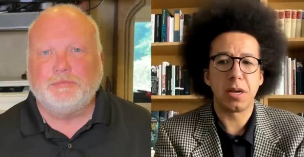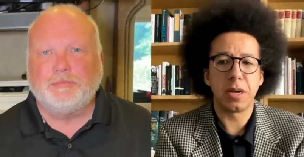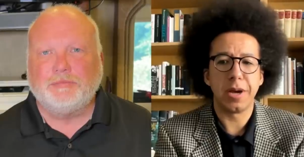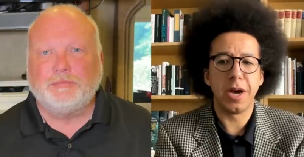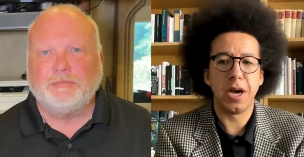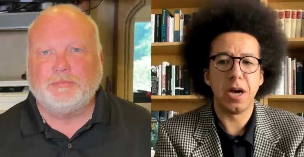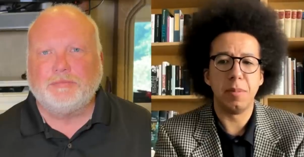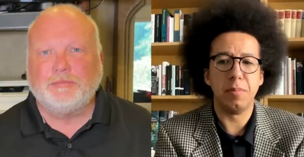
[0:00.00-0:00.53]

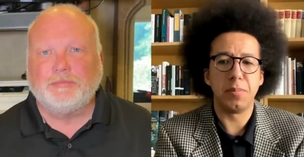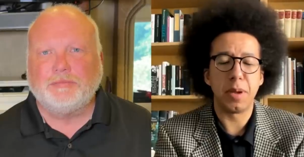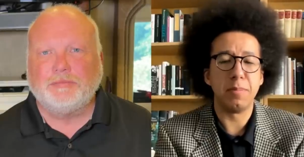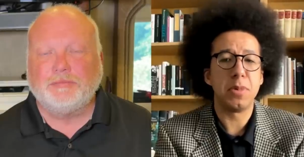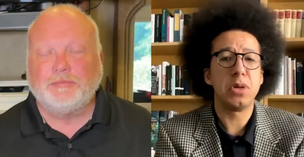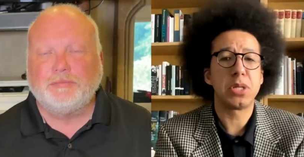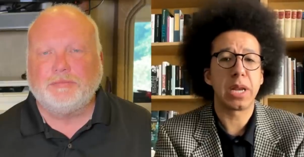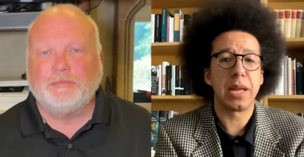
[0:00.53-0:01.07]
Speaker 1: um,
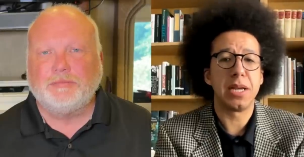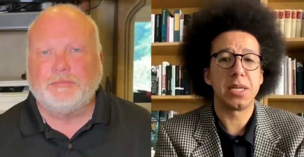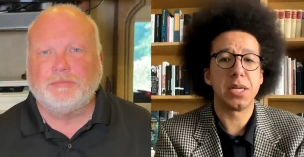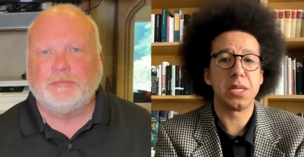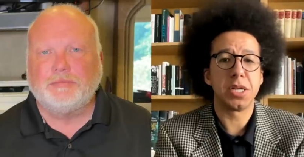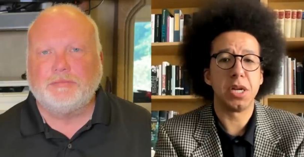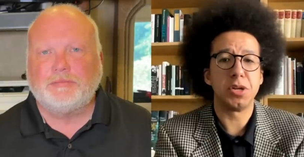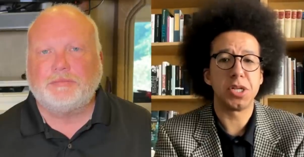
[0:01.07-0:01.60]
been
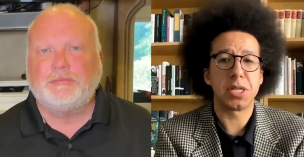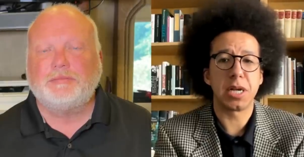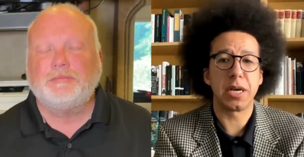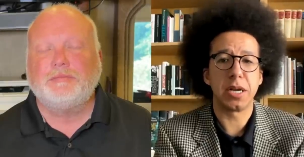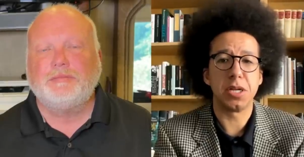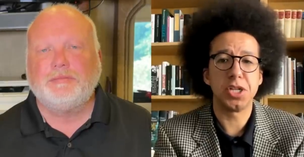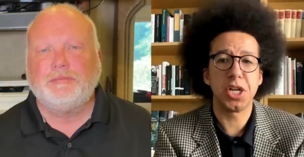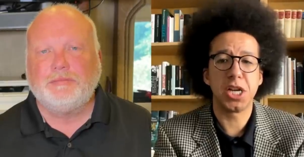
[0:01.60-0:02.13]
mutilated. You know, she's
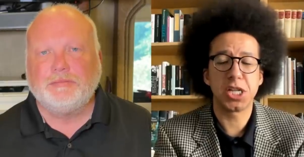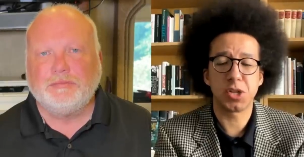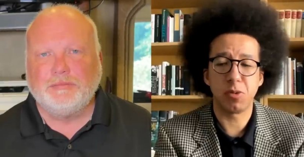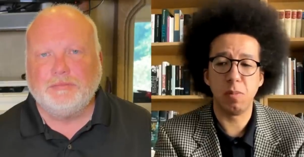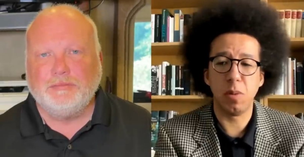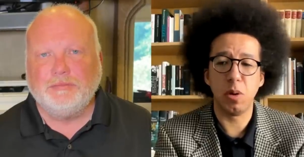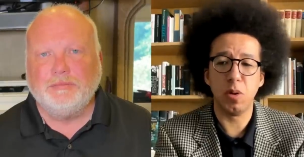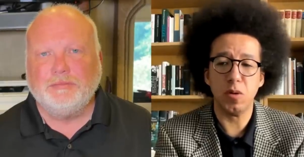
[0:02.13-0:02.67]
had her
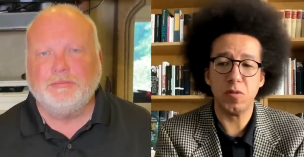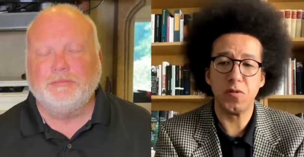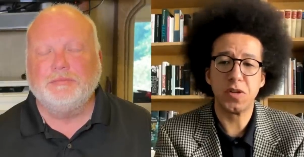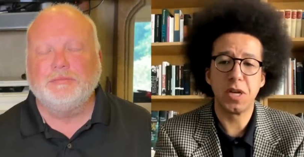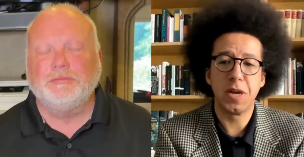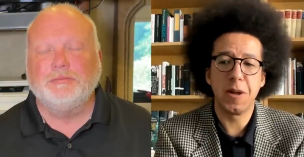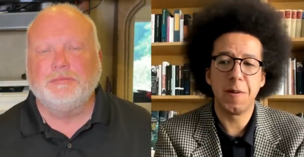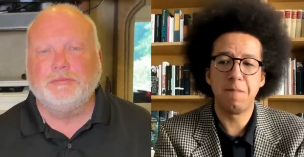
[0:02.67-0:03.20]
chest
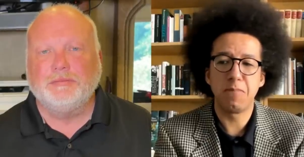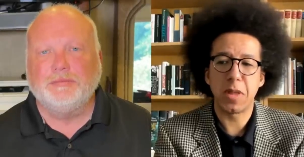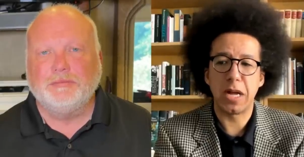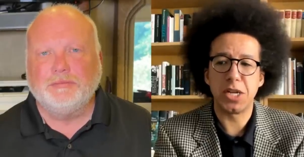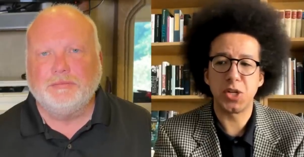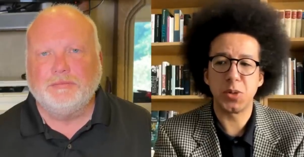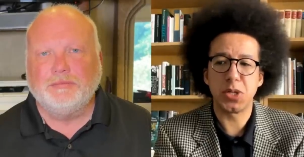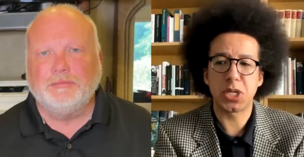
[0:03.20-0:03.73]
removed,
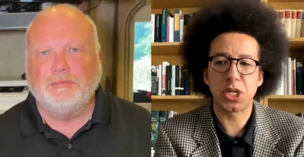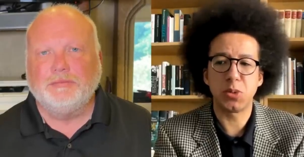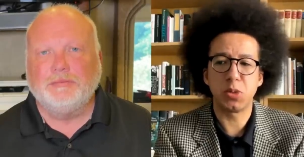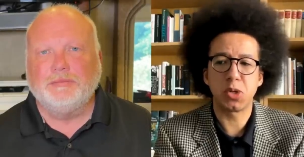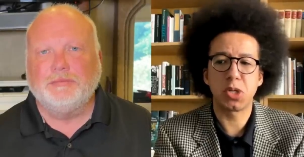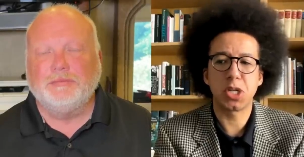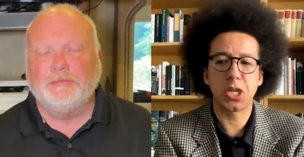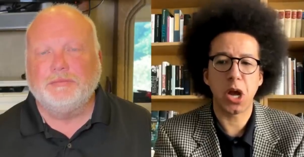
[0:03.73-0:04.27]
and she was she
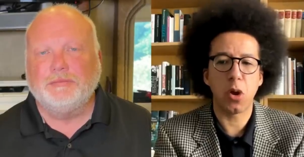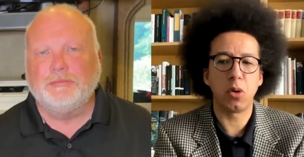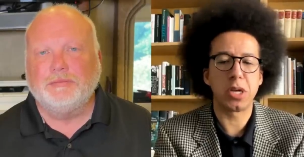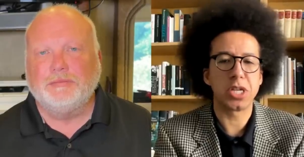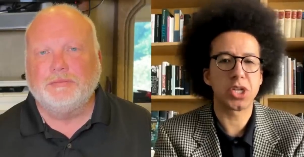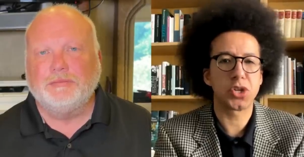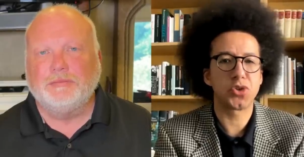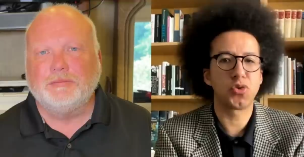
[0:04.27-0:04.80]
was so
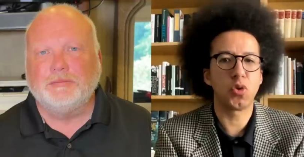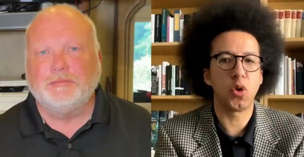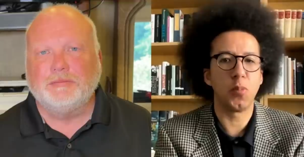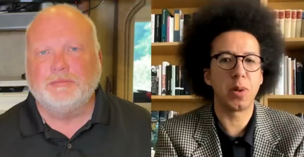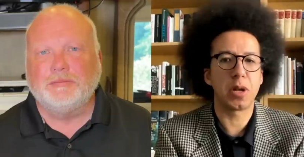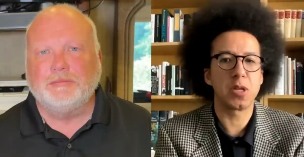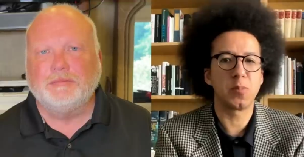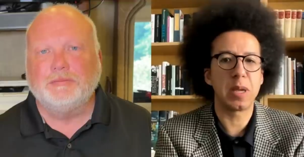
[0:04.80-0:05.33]

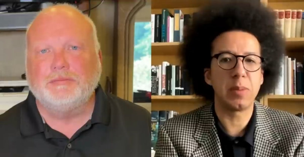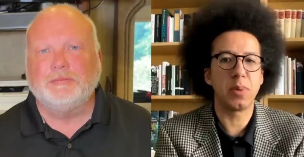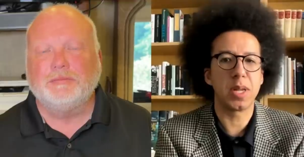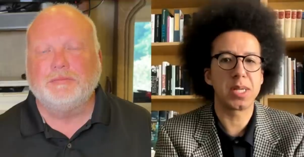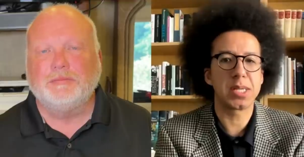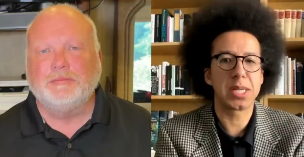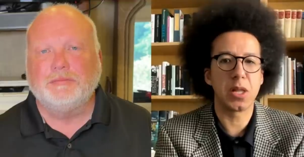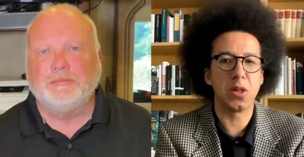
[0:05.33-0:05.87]
distraught because
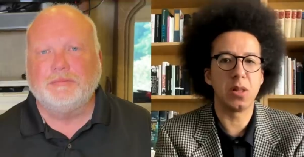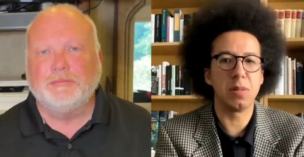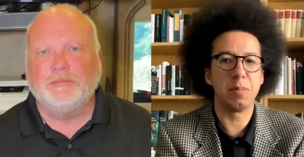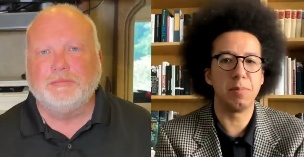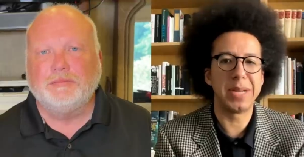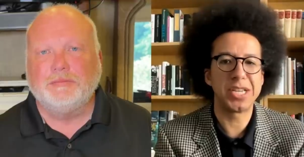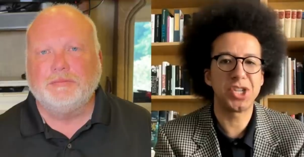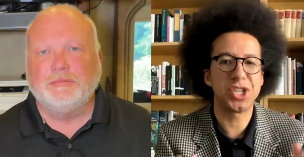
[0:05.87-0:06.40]
people are still
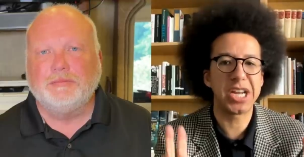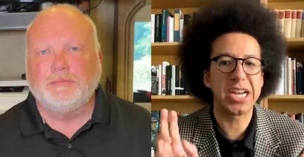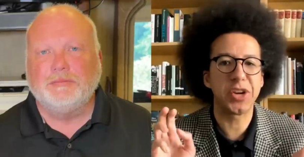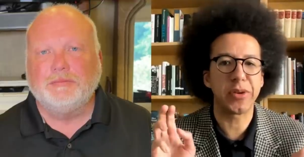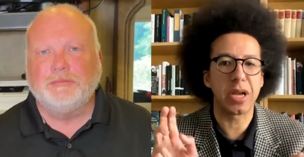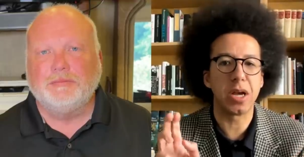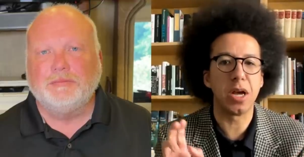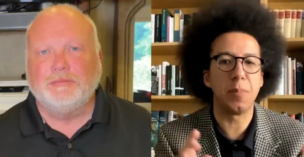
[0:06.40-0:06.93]

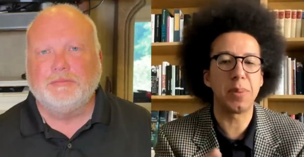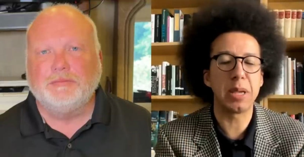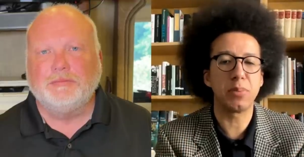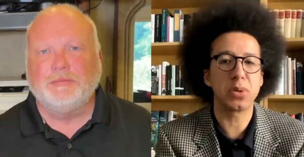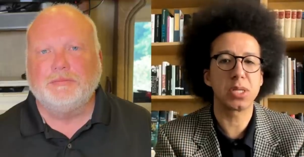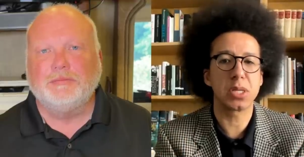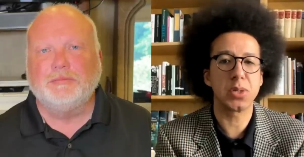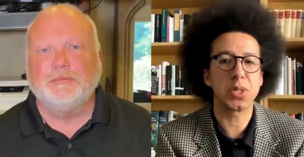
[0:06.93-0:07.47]
misgendering her.
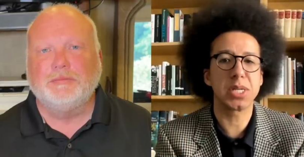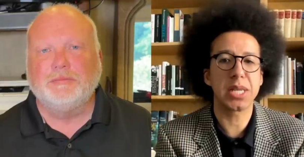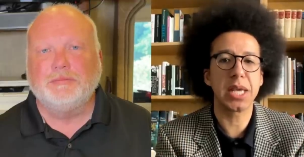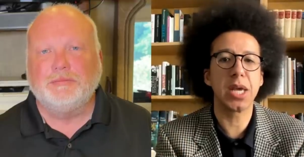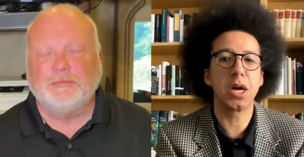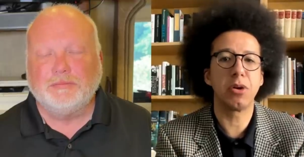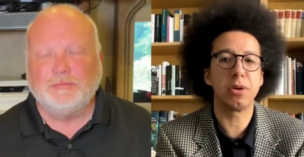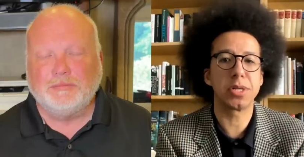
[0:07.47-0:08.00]
People still
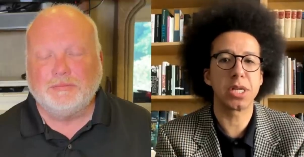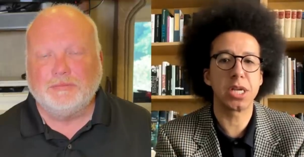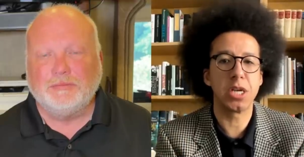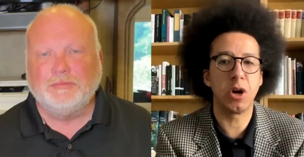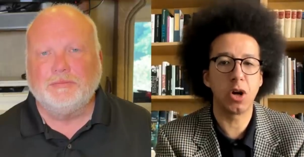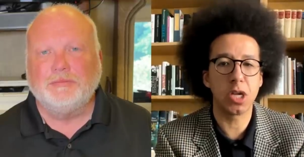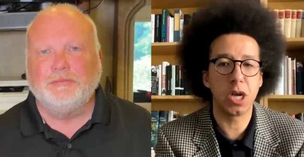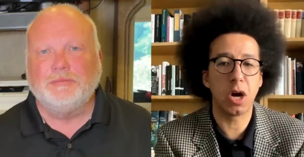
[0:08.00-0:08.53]
see her as a
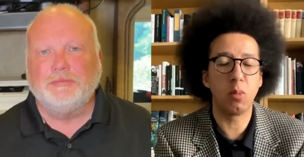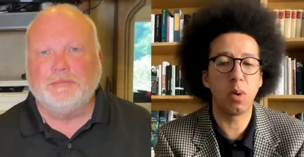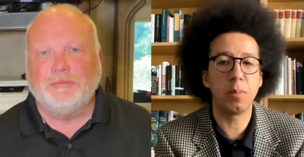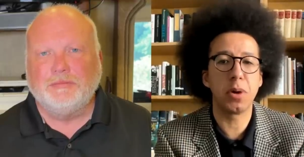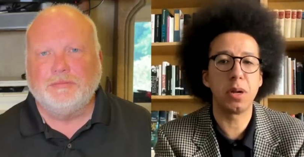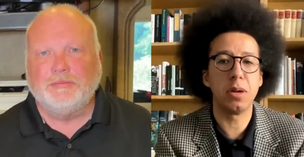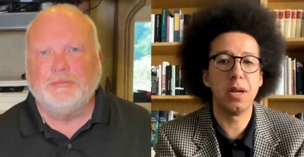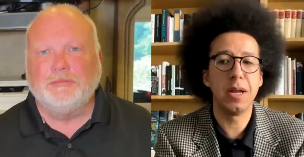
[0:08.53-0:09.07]
young
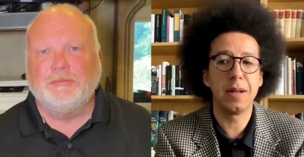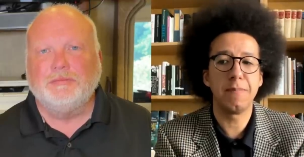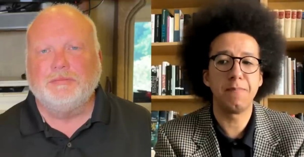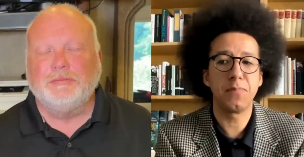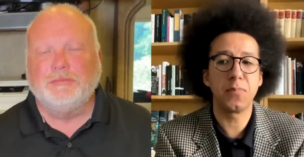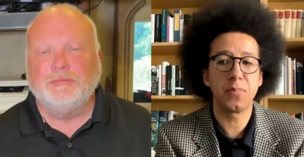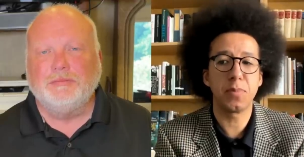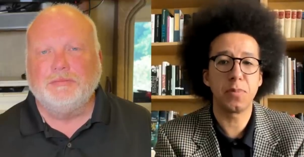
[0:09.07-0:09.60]
woman
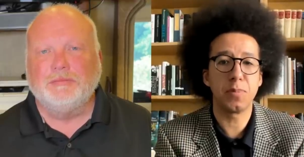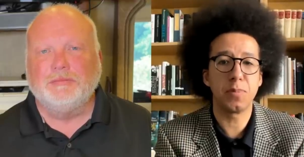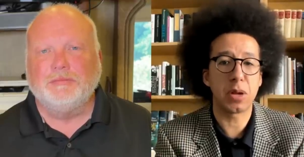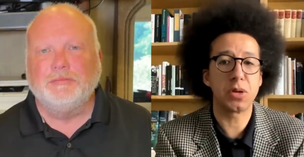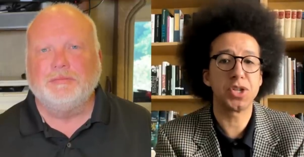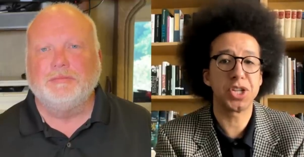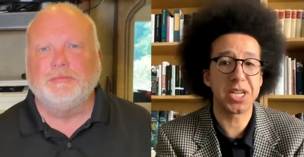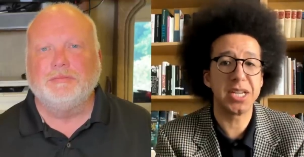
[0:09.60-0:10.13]
mm-hmm.
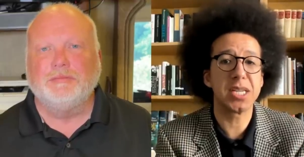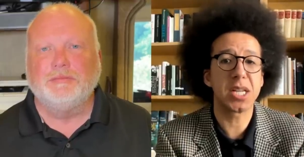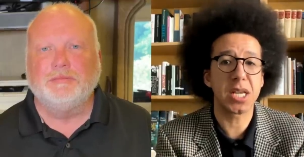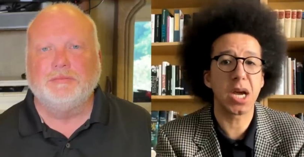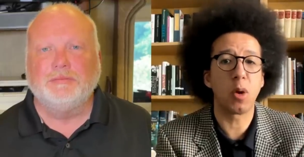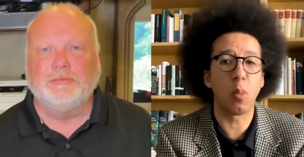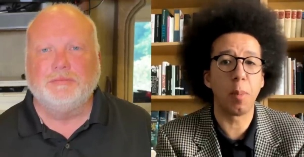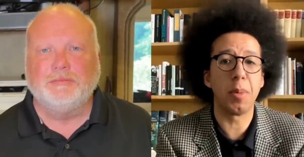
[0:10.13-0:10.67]
because she is
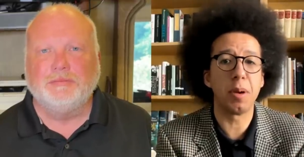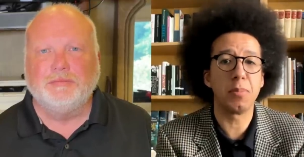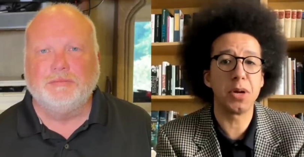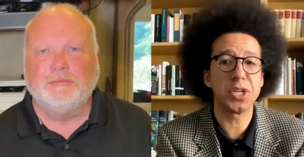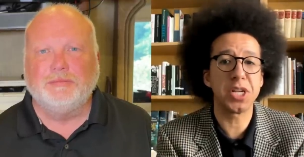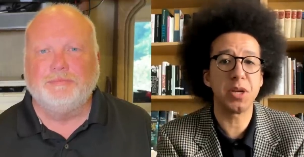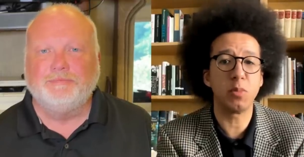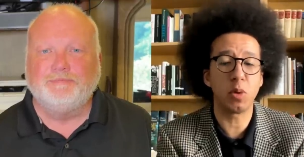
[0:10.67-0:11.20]
a young woman,
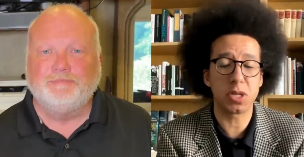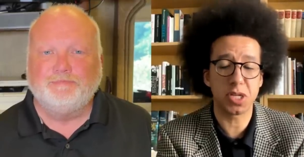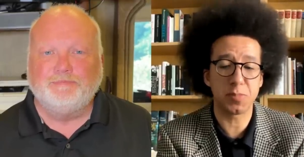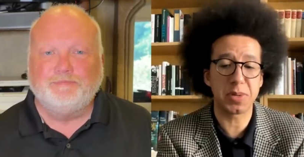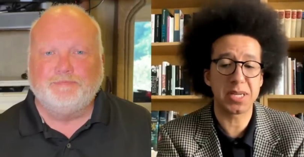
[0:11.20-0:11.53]
but she wants to be